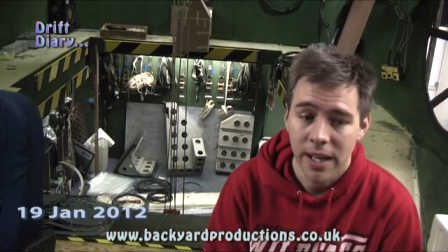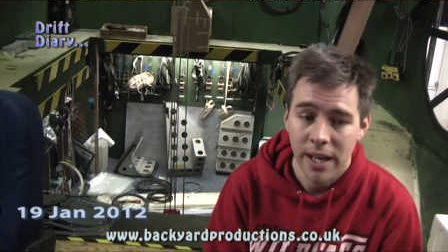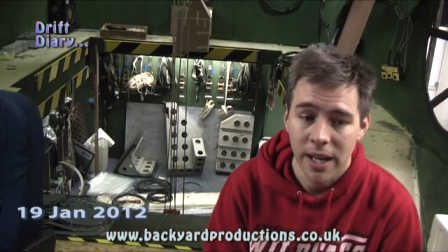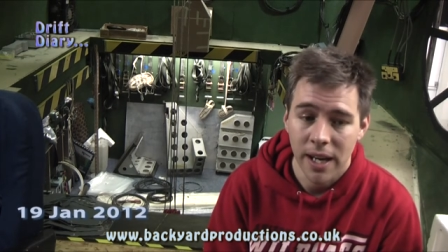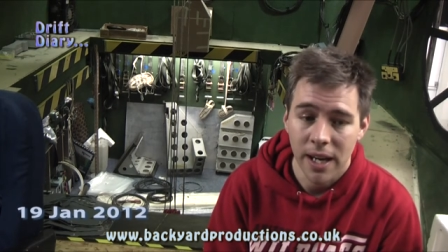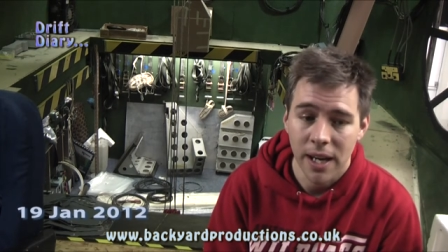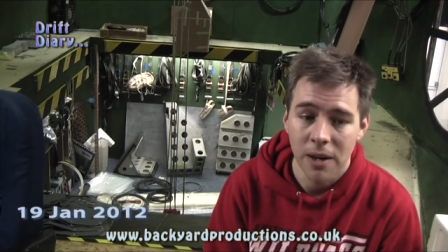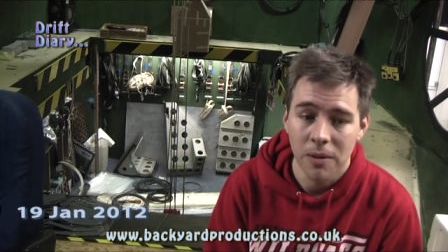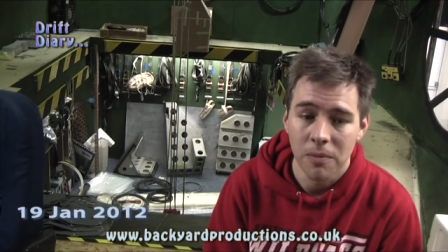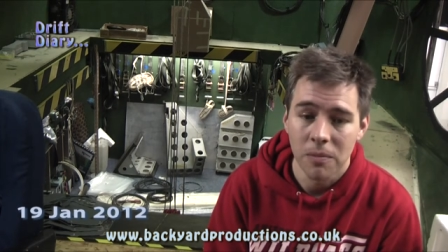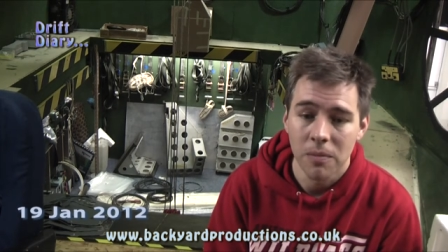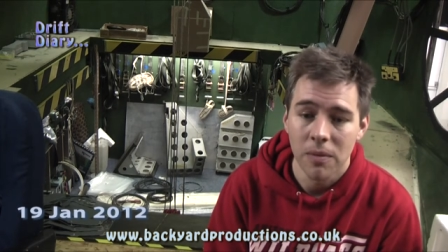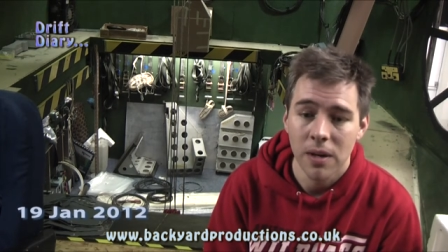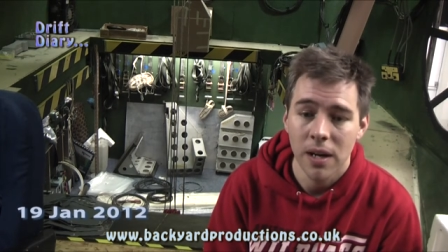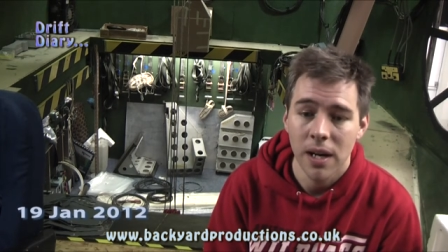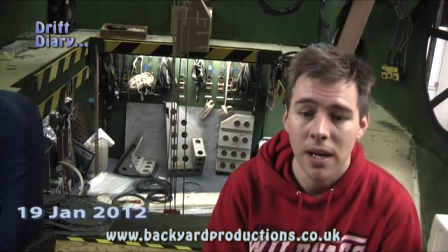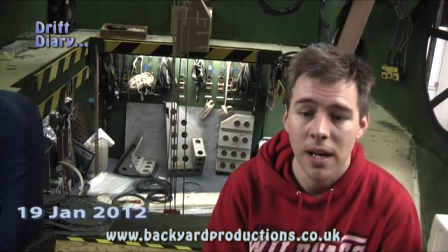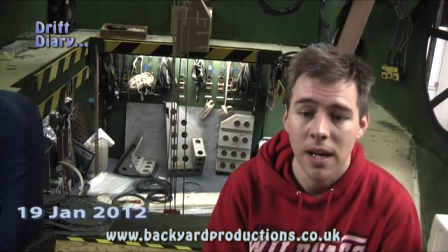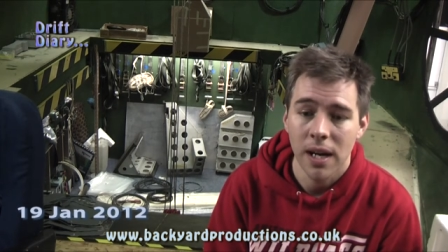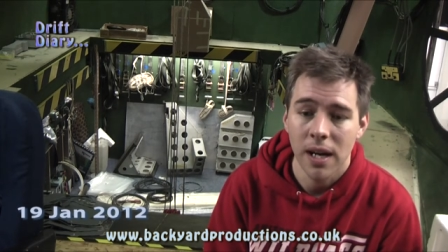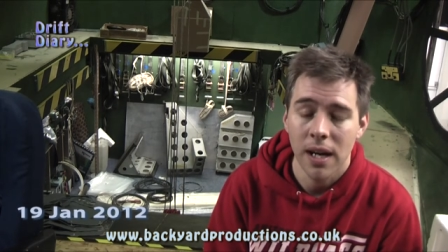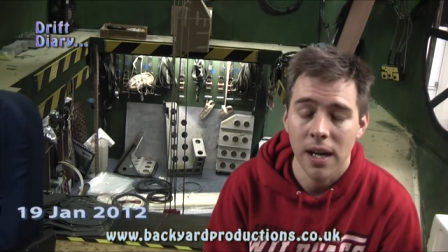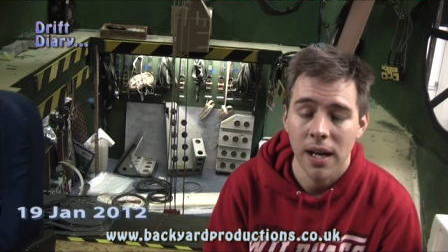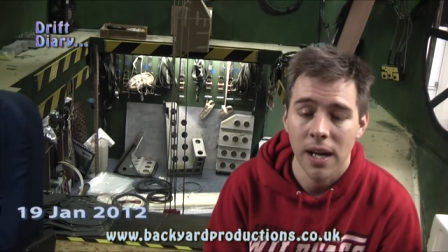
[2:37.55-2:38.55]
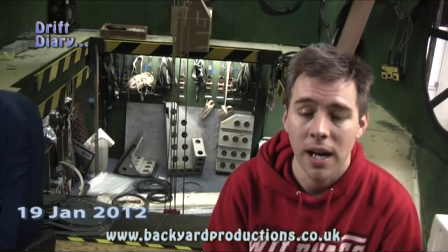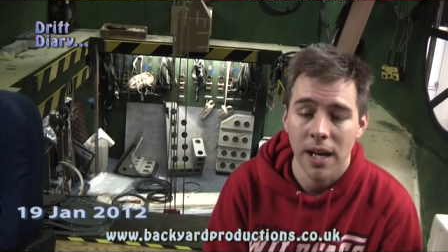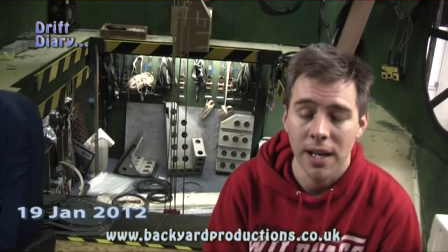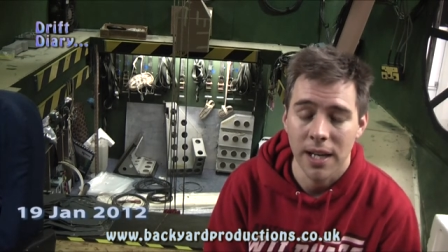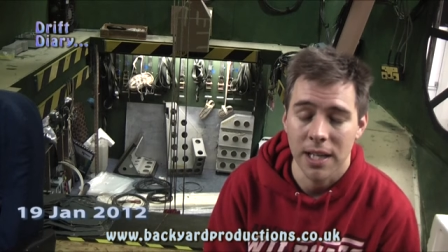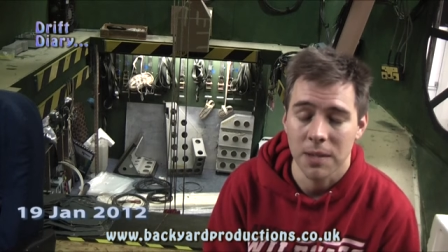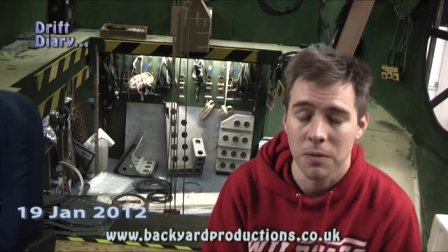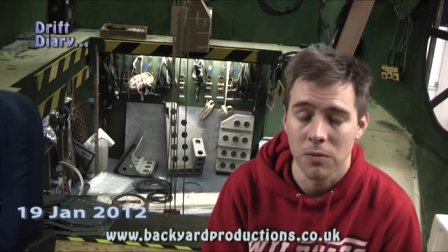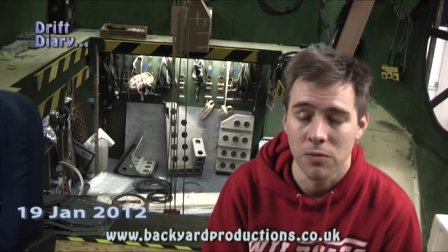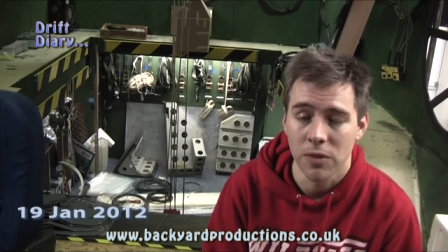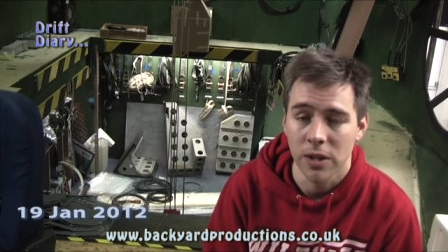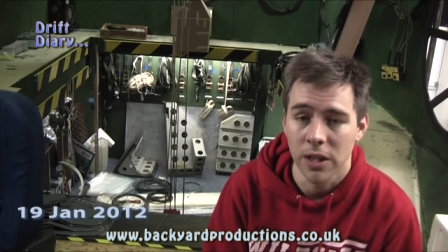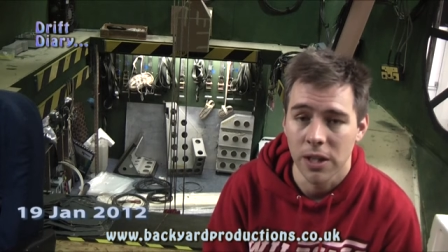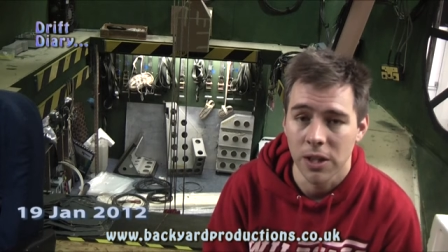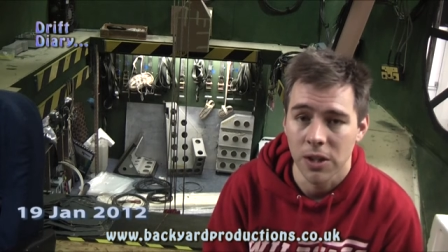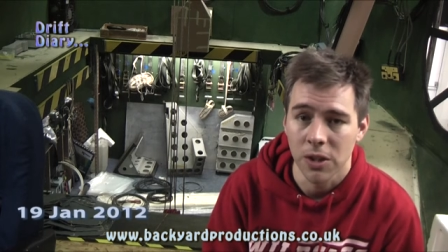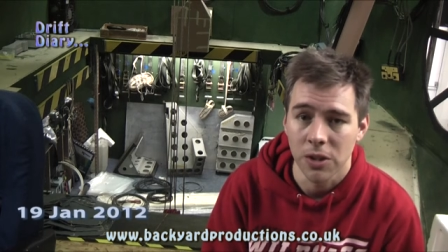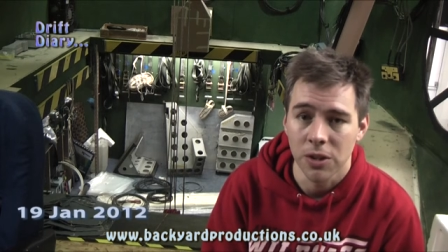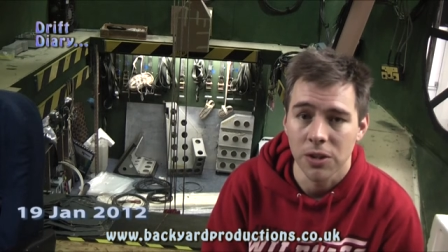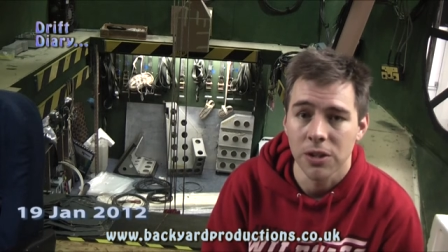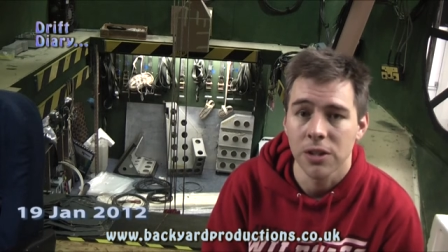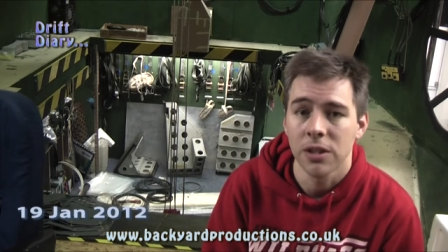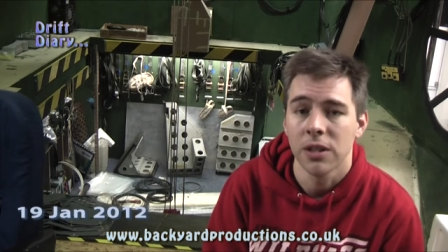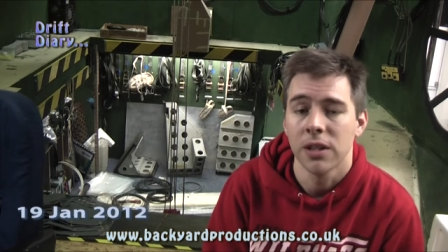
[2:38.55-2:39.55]
and that's been really
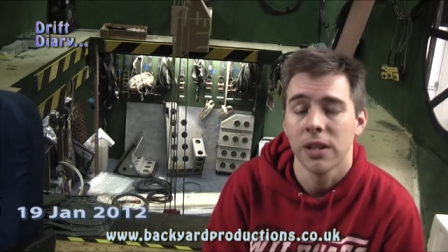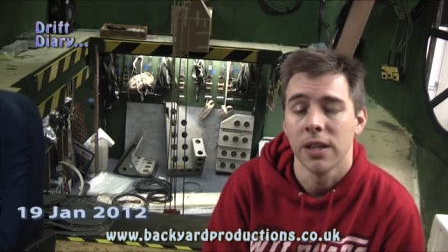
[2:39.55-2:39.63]
good.